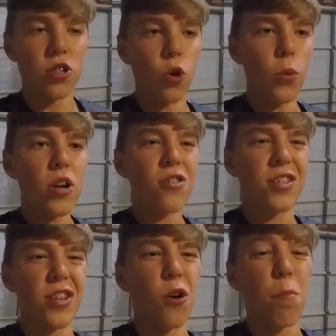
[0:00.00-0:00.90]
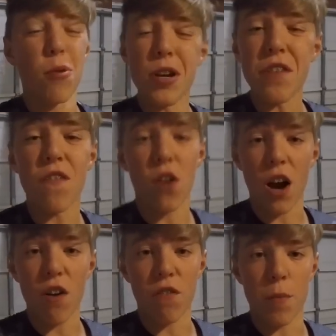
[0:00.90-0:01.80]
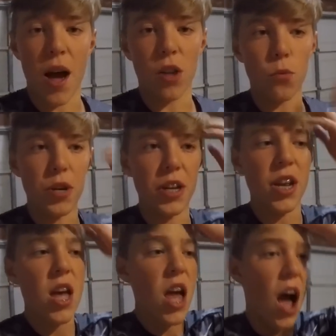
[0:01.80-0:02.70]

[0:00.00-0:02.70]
So we are still pretty far out from Halloween.